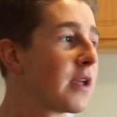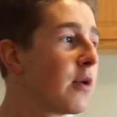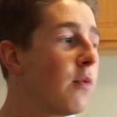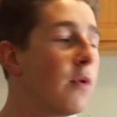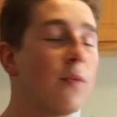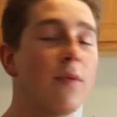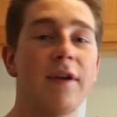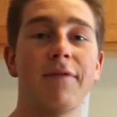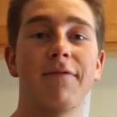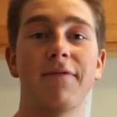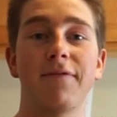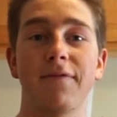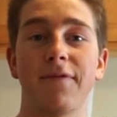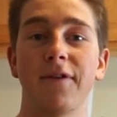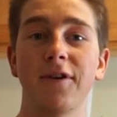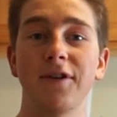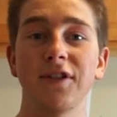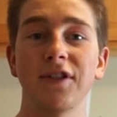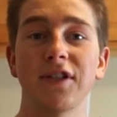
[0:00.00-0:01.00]
when we
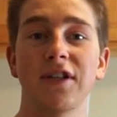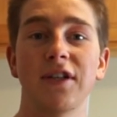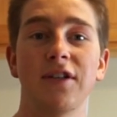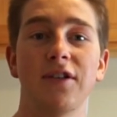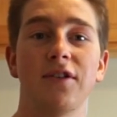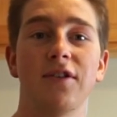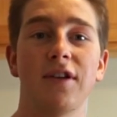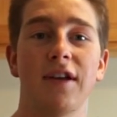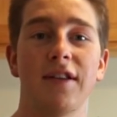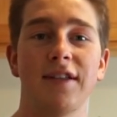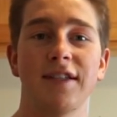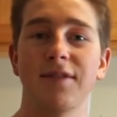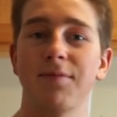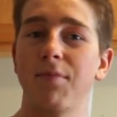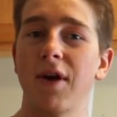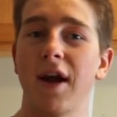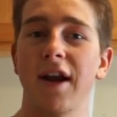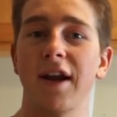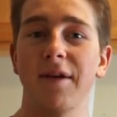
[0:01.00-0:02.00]
first, this
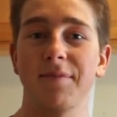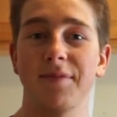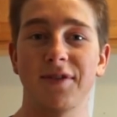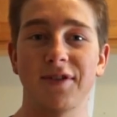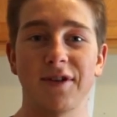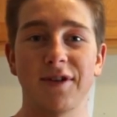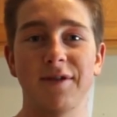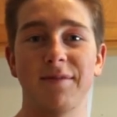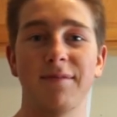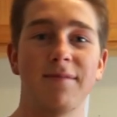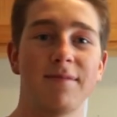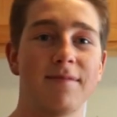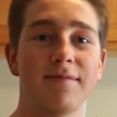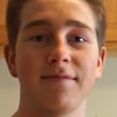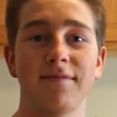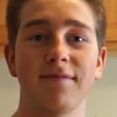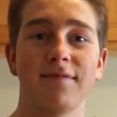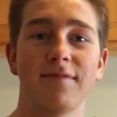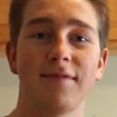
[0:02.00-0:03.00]
brought up some
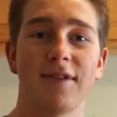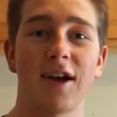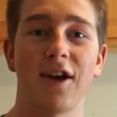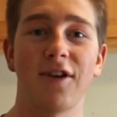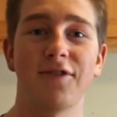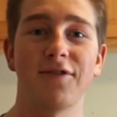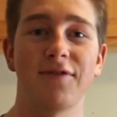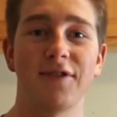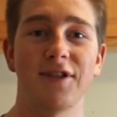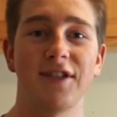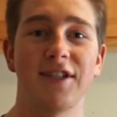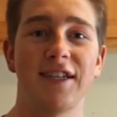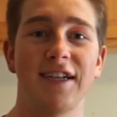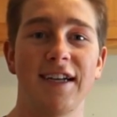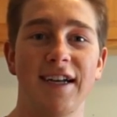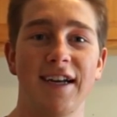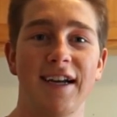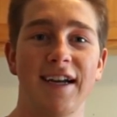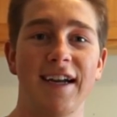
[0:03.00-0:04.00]

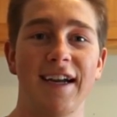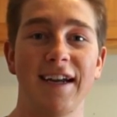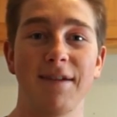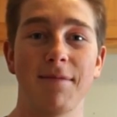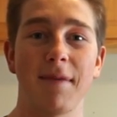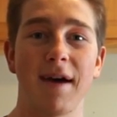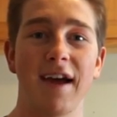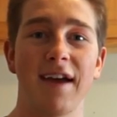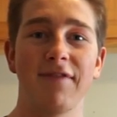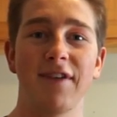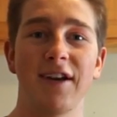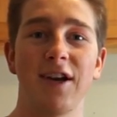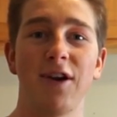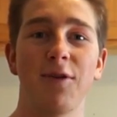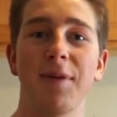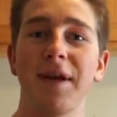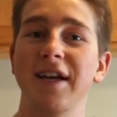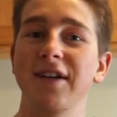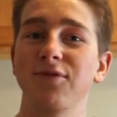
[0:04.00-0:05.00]
controversy in my
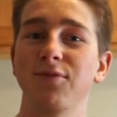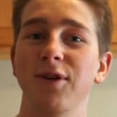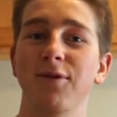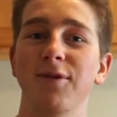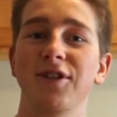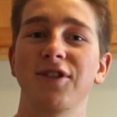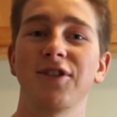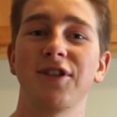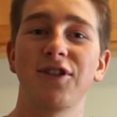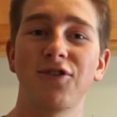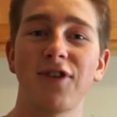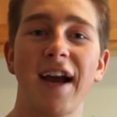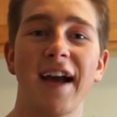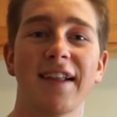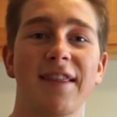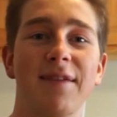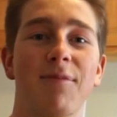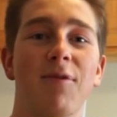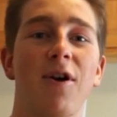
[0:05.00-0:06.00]
video because we originally
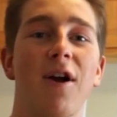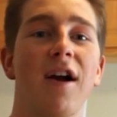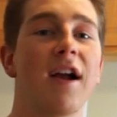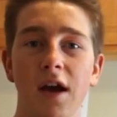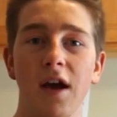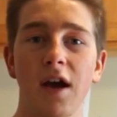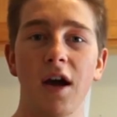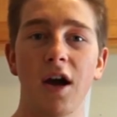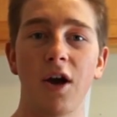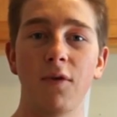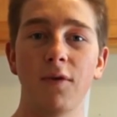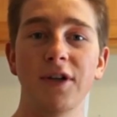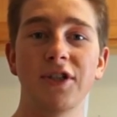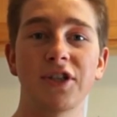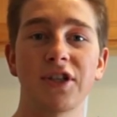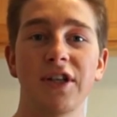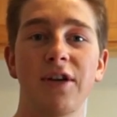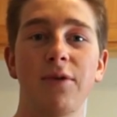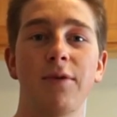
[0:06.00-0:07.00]
tracked them wrong.
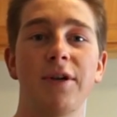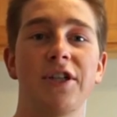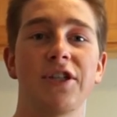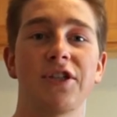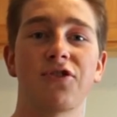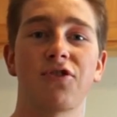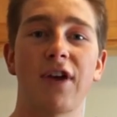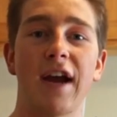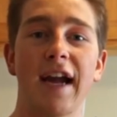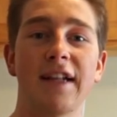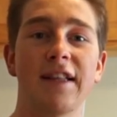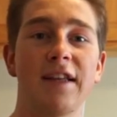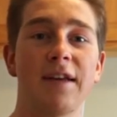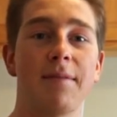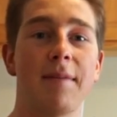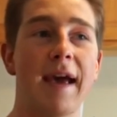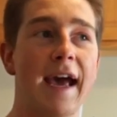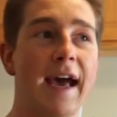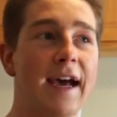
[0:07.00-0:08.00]
Originally, we just tracked
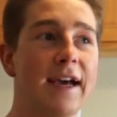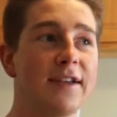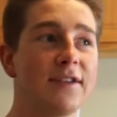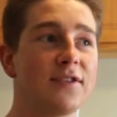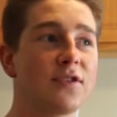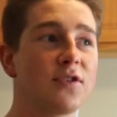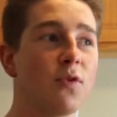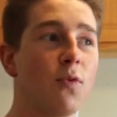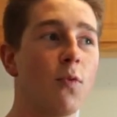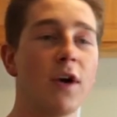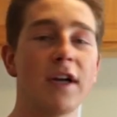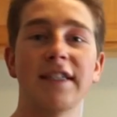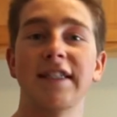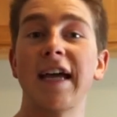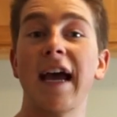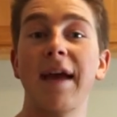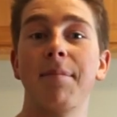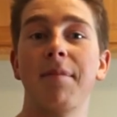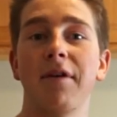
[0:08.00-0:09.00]
them as what
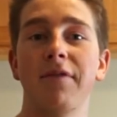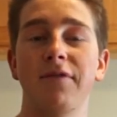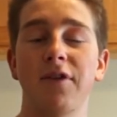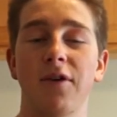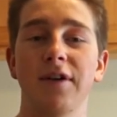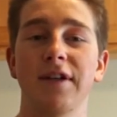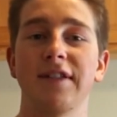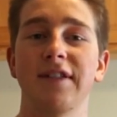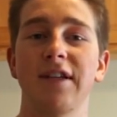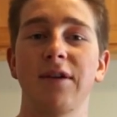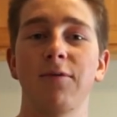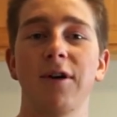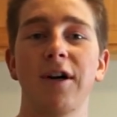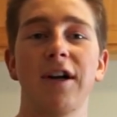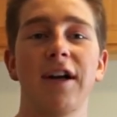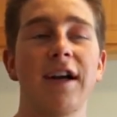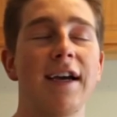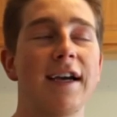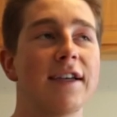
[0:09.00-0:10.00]
type of donuts they
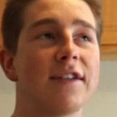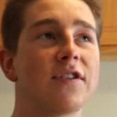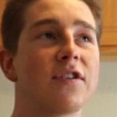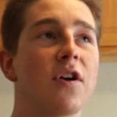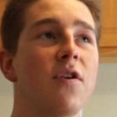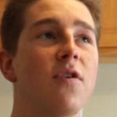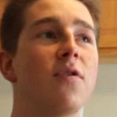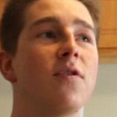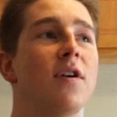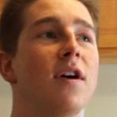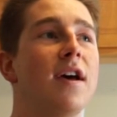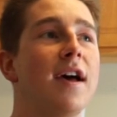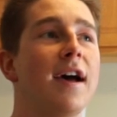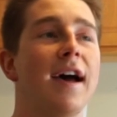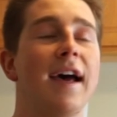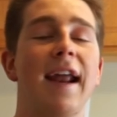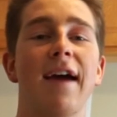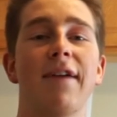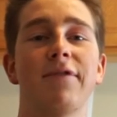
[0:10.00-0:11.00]
were. So
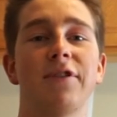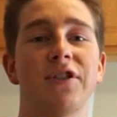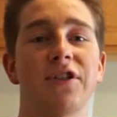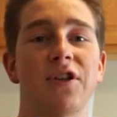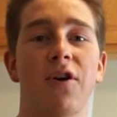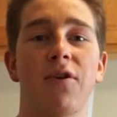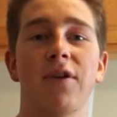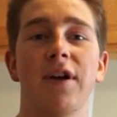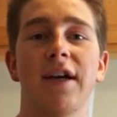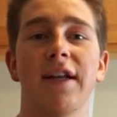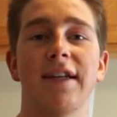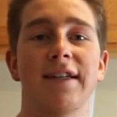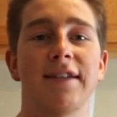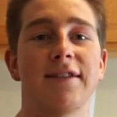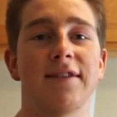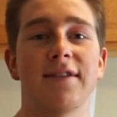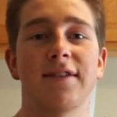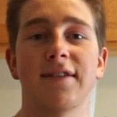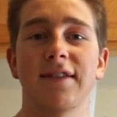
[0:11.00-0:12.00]
an average donut
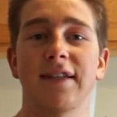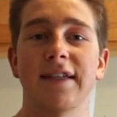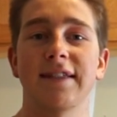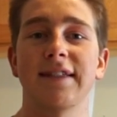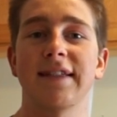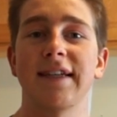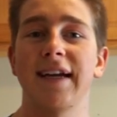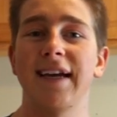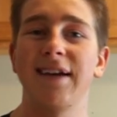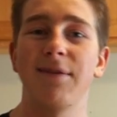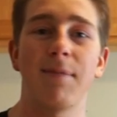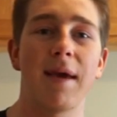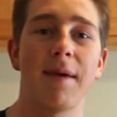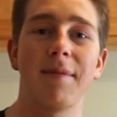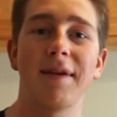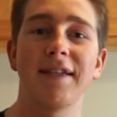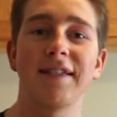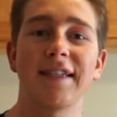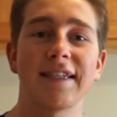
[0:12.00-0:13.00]
is, let's say,
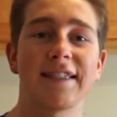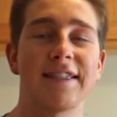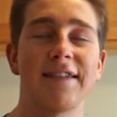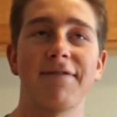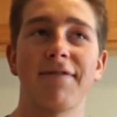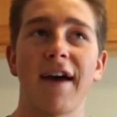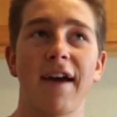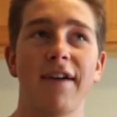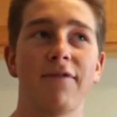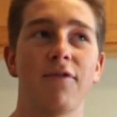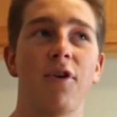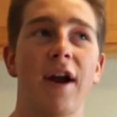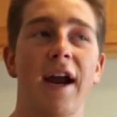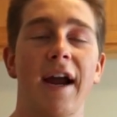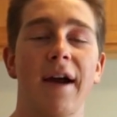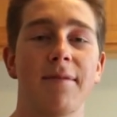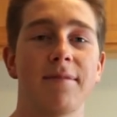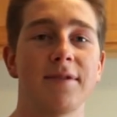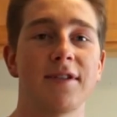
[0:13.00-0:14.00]
maybe 65
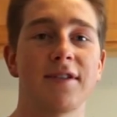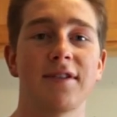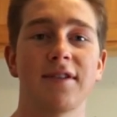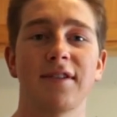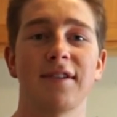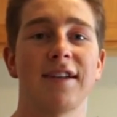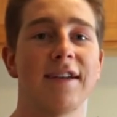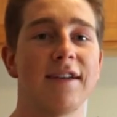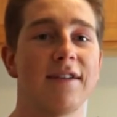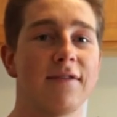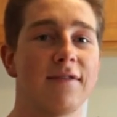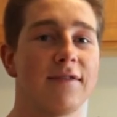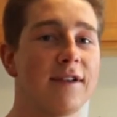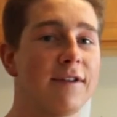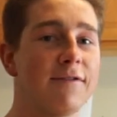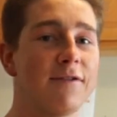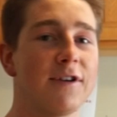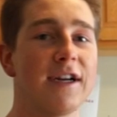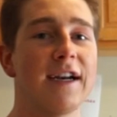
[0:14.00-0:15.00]
grams,
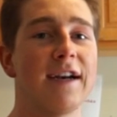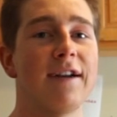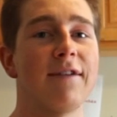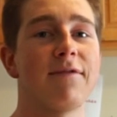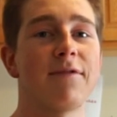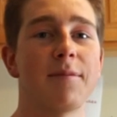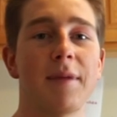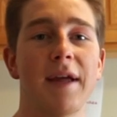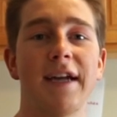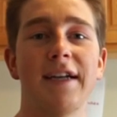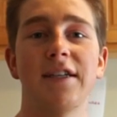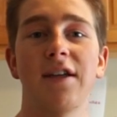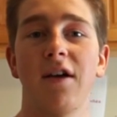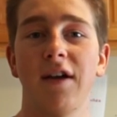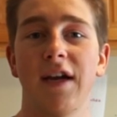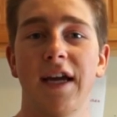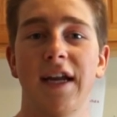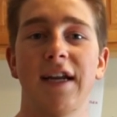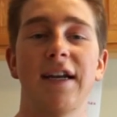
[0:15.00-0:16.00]
if you're getting it from like
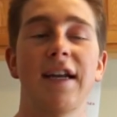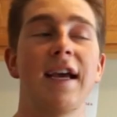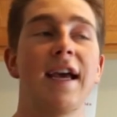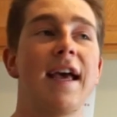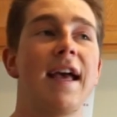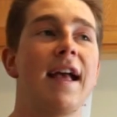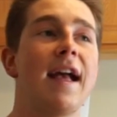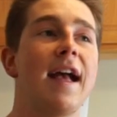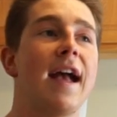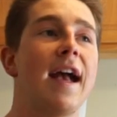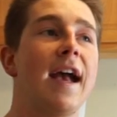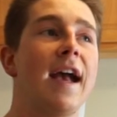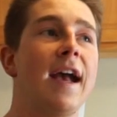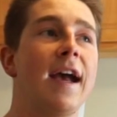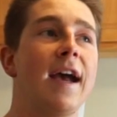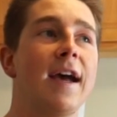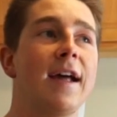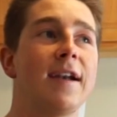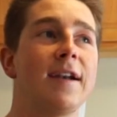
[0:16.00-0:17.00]
Dunkin',
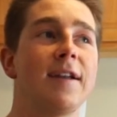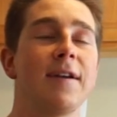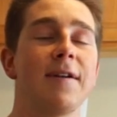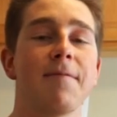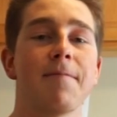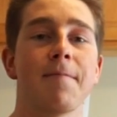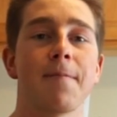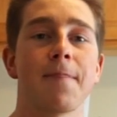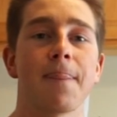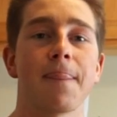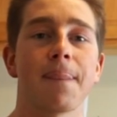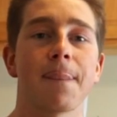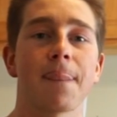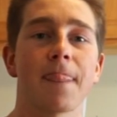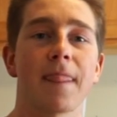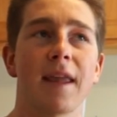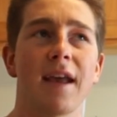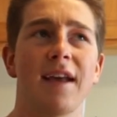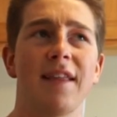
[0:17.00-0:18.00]
and
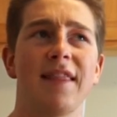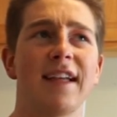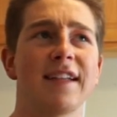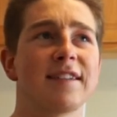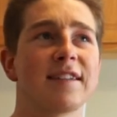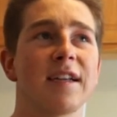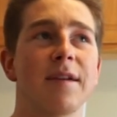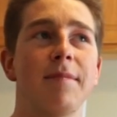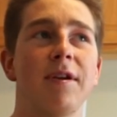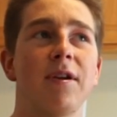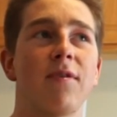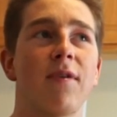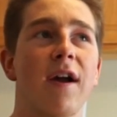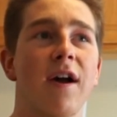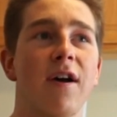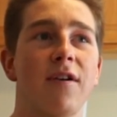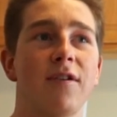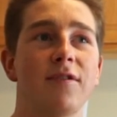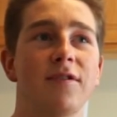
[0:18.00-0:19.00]
that's going to be
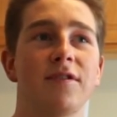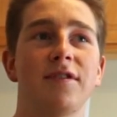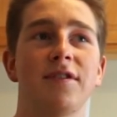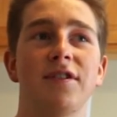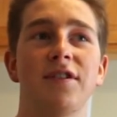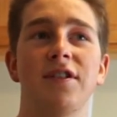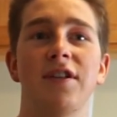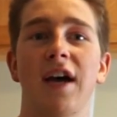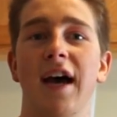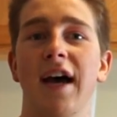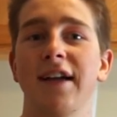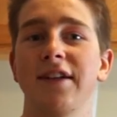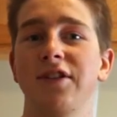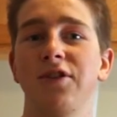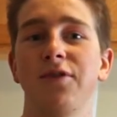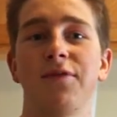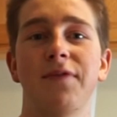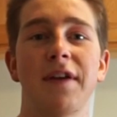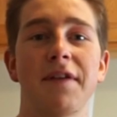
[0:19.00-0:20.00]
around
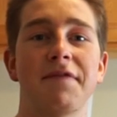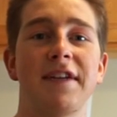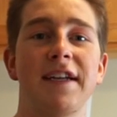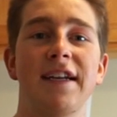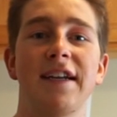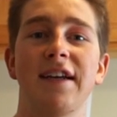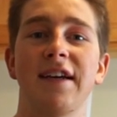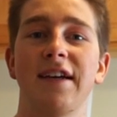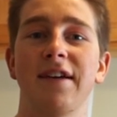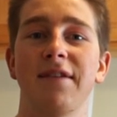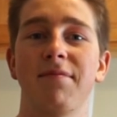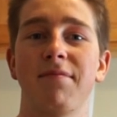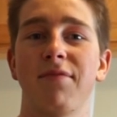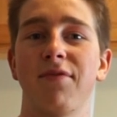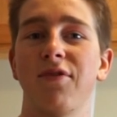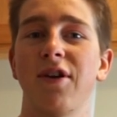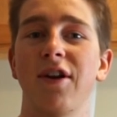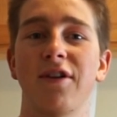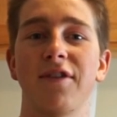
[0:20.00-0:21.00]
250 to
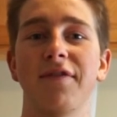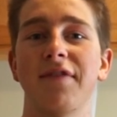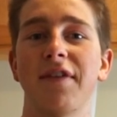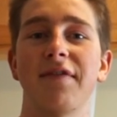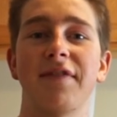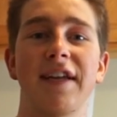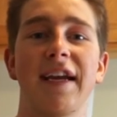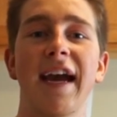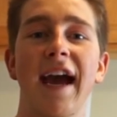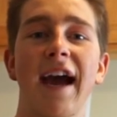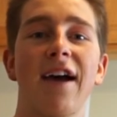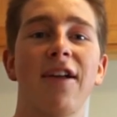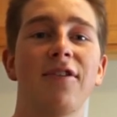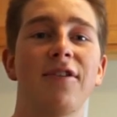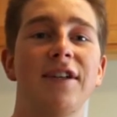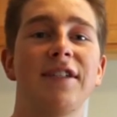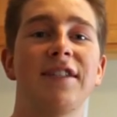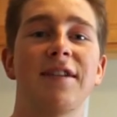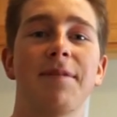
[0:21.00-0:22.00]
350
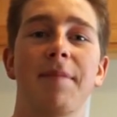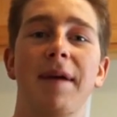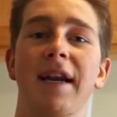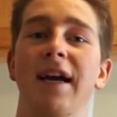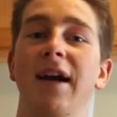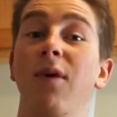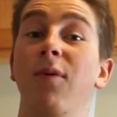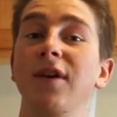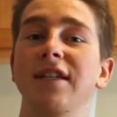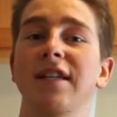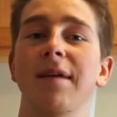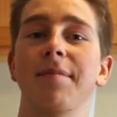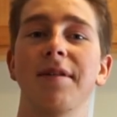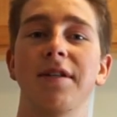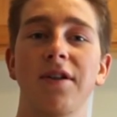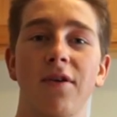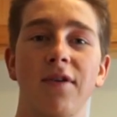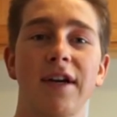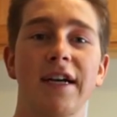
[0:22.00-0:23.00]
calories depending on what type
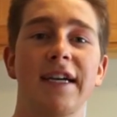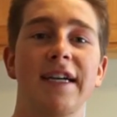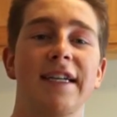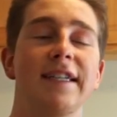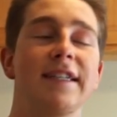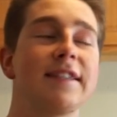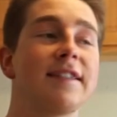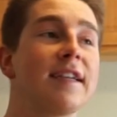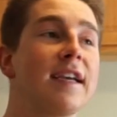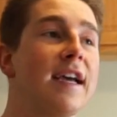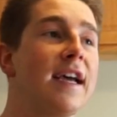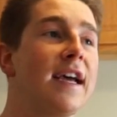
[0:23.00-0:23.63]
of donut it is.